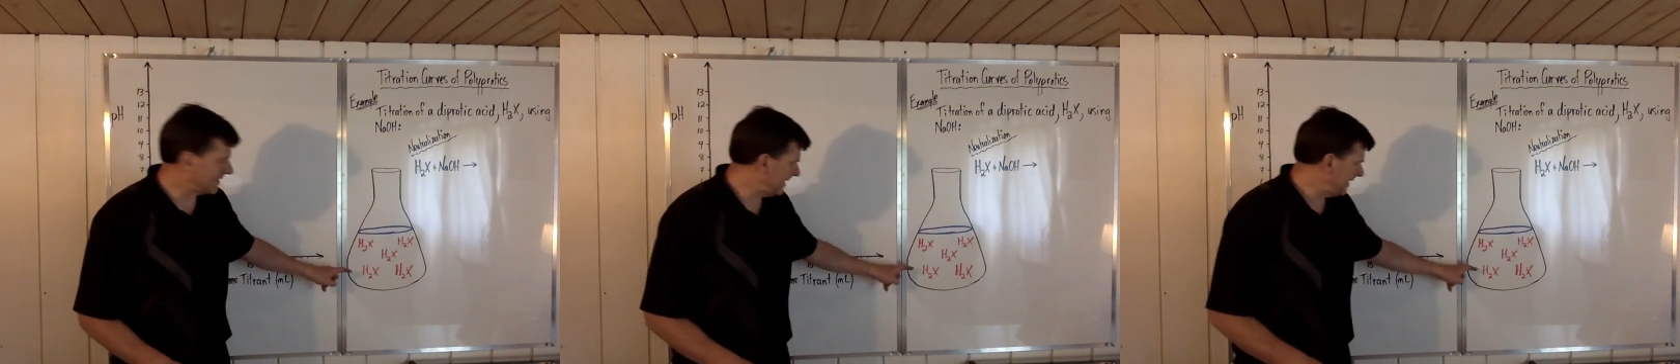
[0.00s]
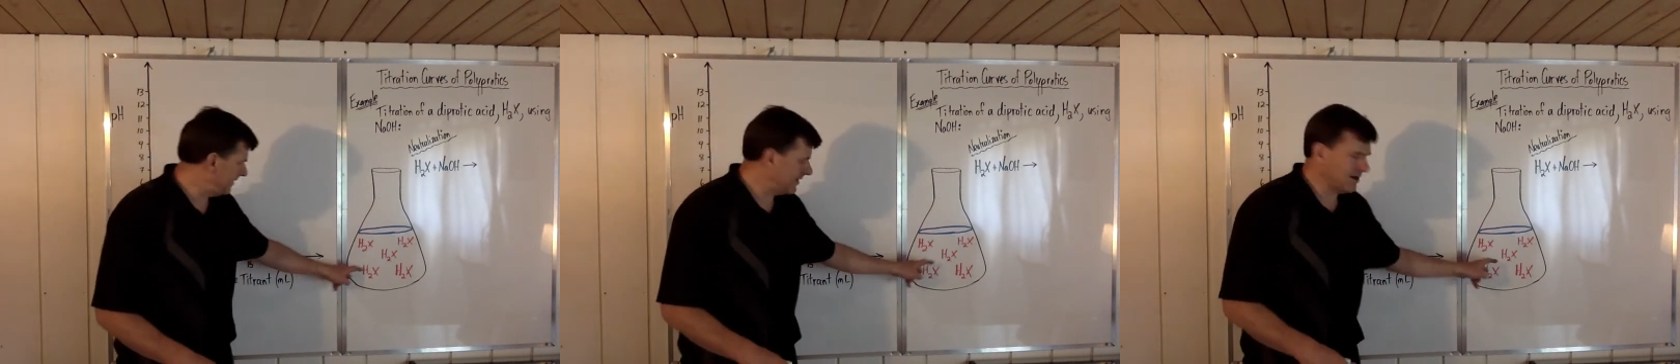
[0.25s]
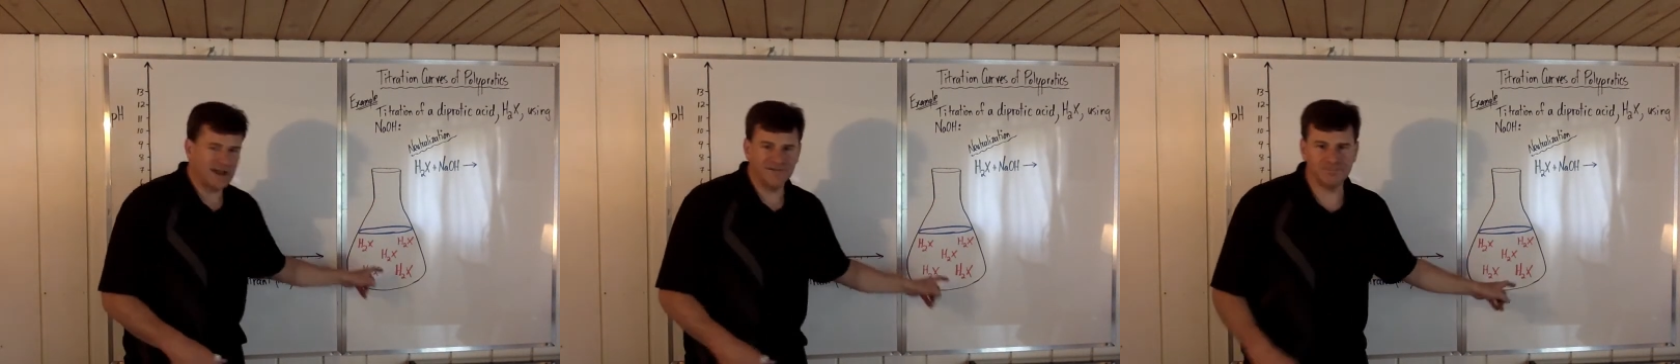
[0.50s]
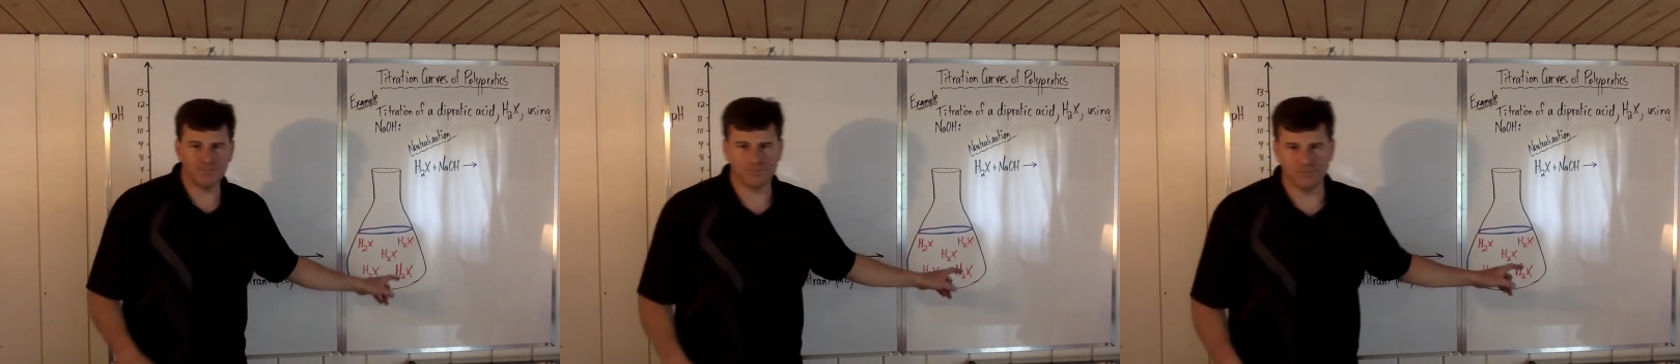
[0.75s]
and in there
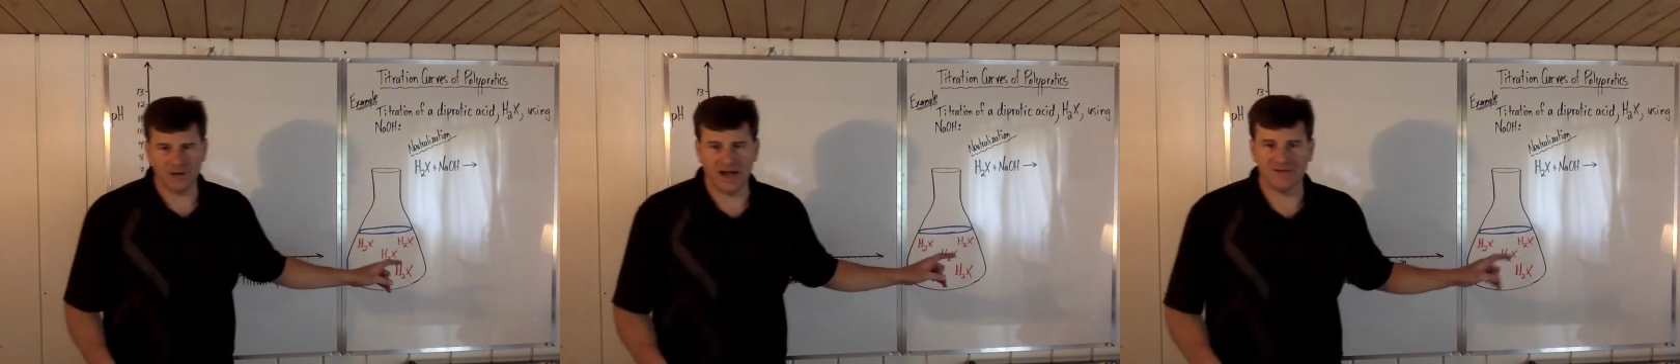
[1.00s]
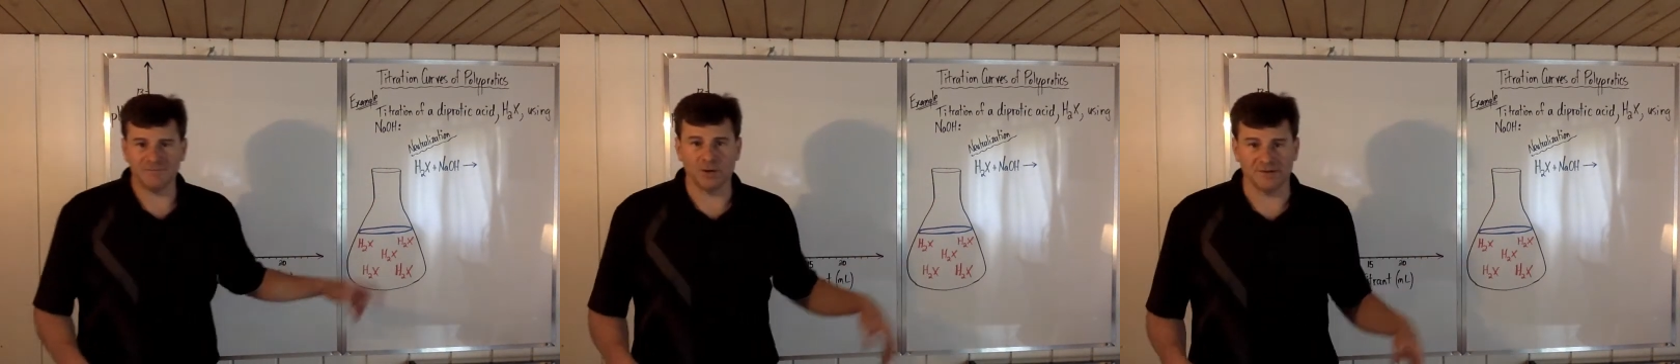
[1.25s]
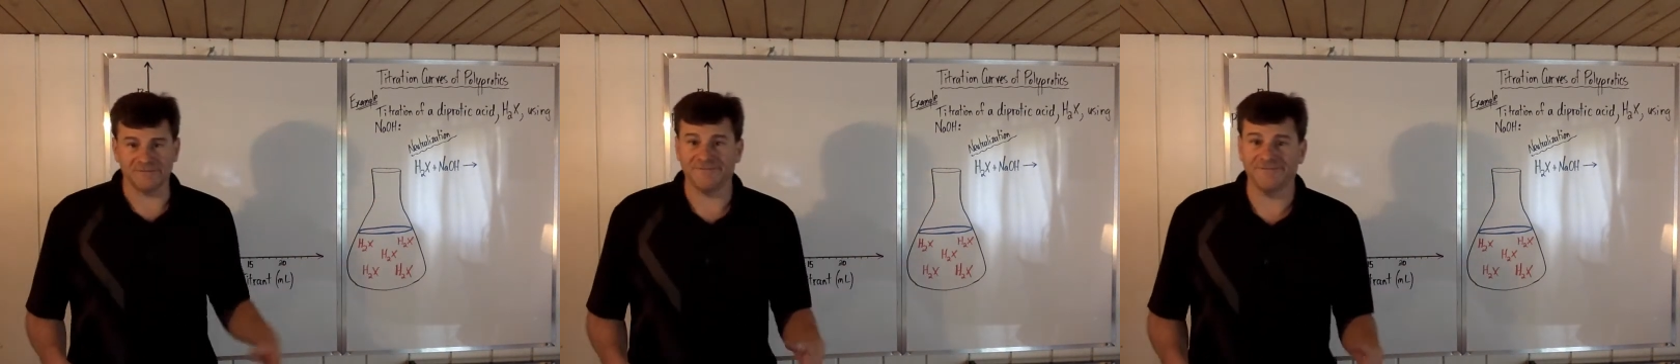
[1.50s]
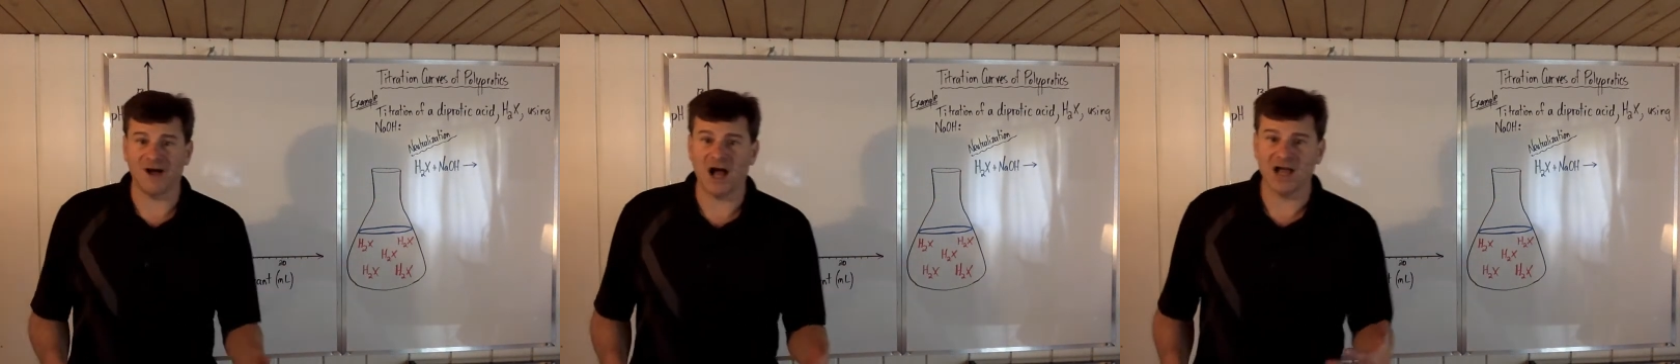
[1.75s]
I've put
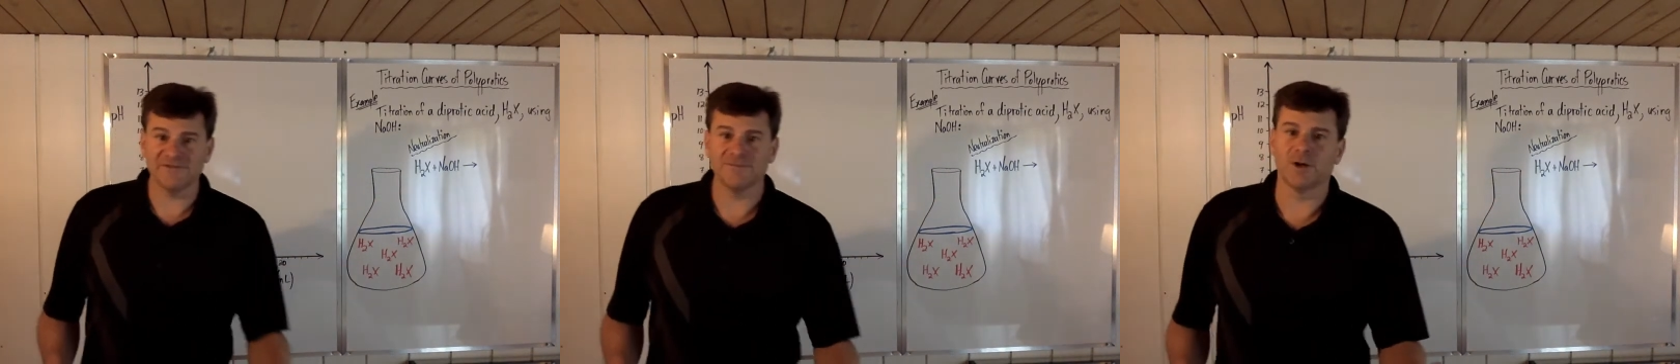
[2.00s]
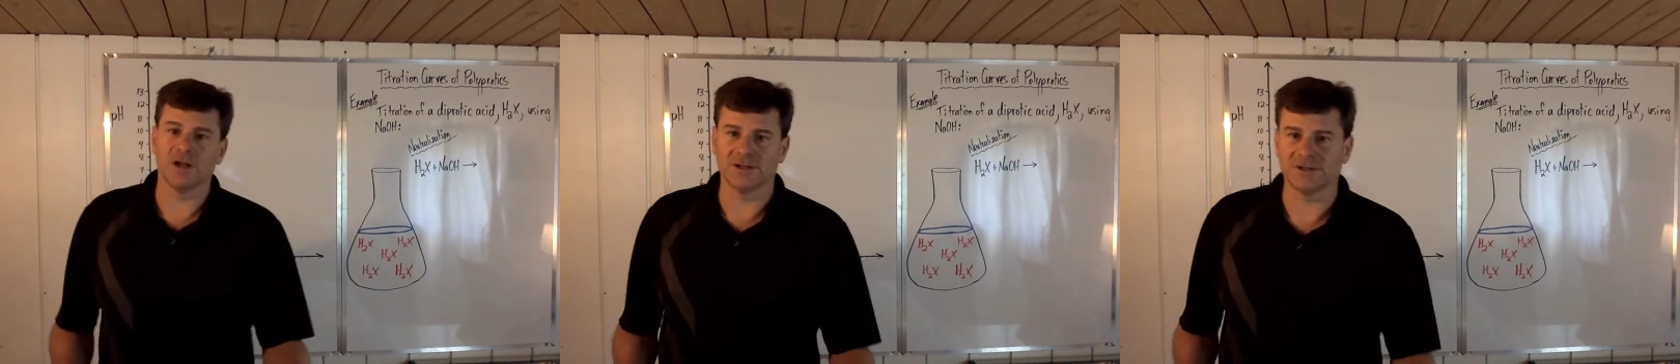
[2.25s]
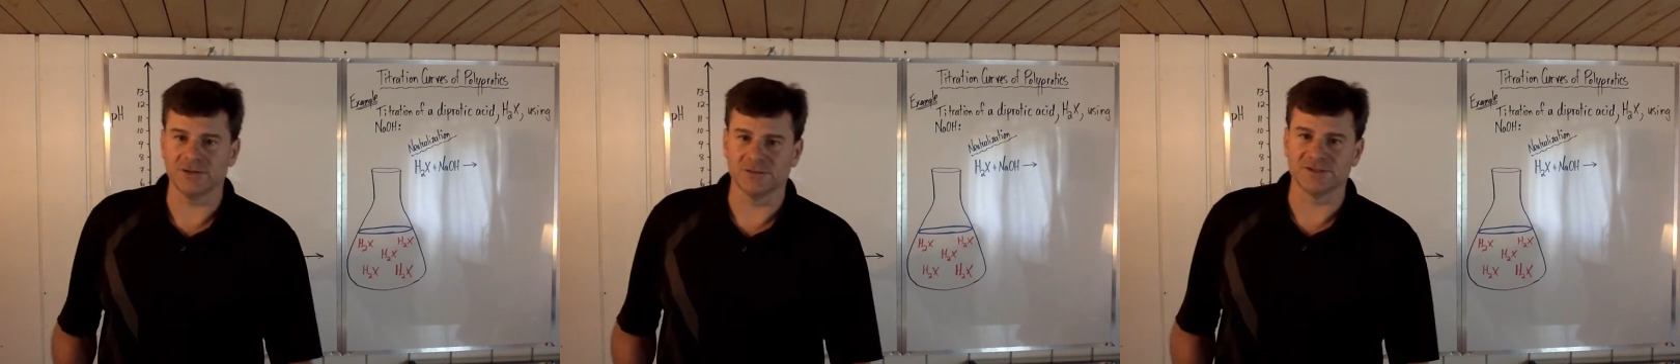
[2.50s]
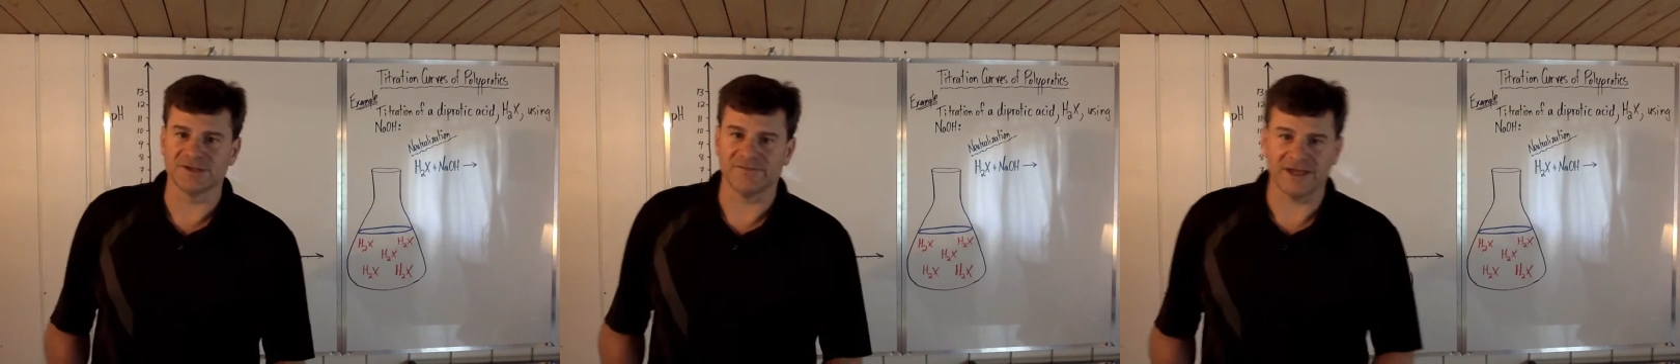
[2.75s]
5
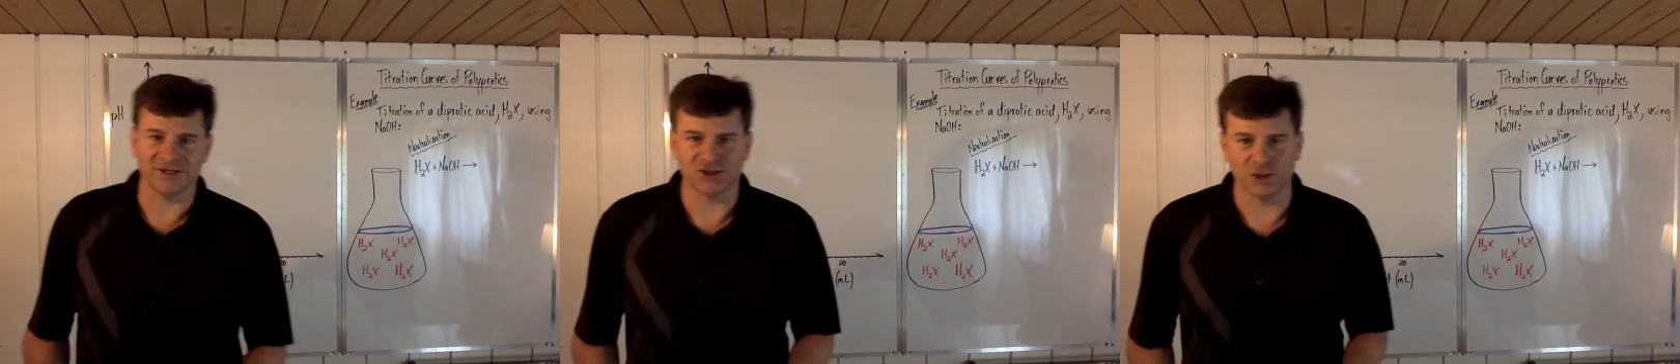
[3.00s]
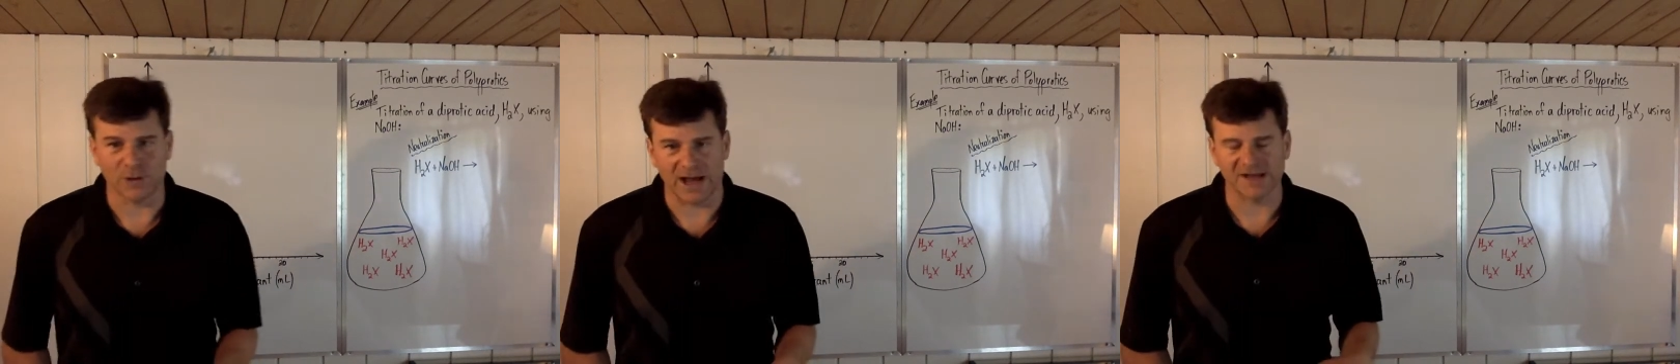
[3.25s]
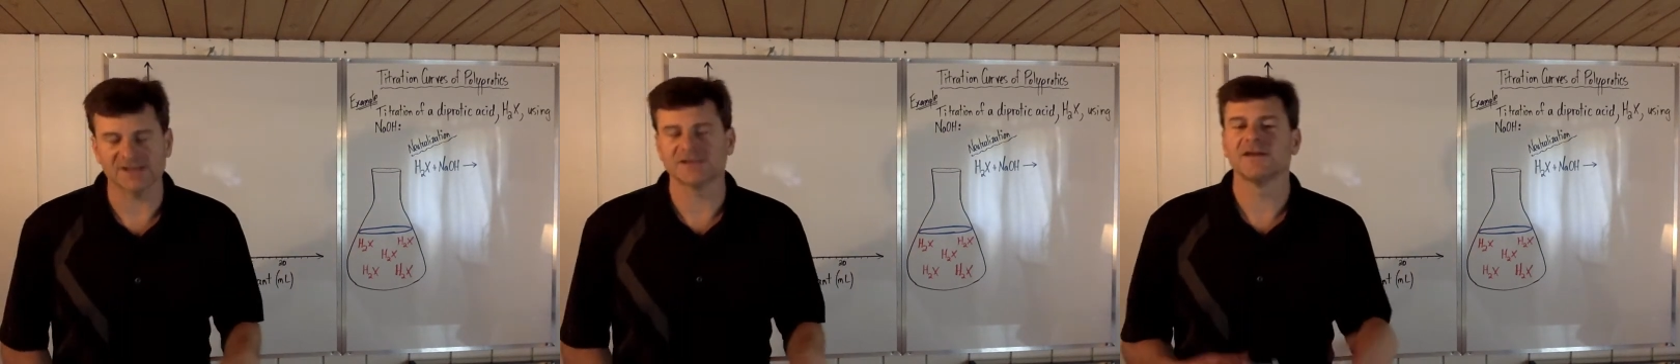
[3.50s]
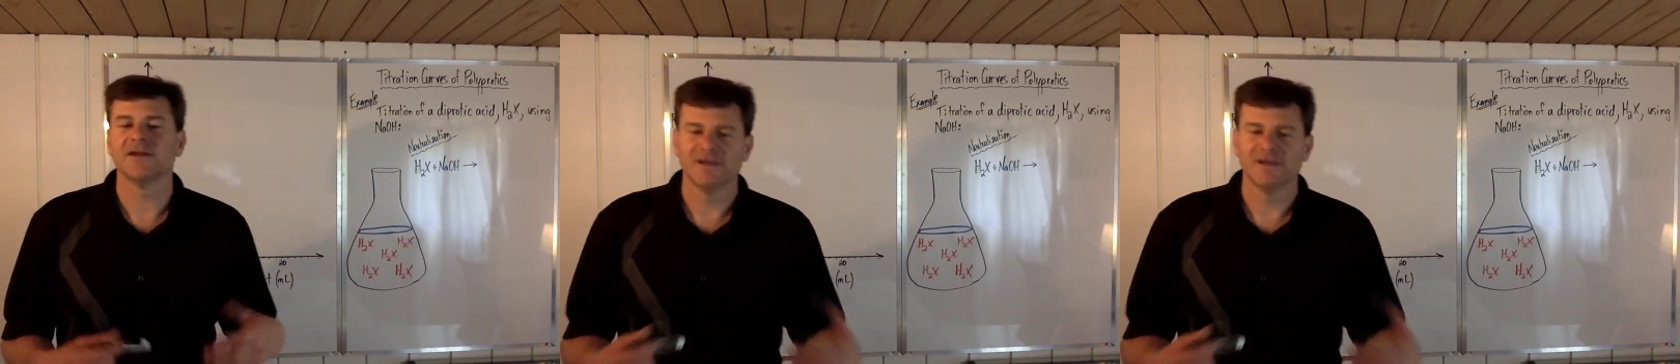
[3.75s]
molecules of H2X.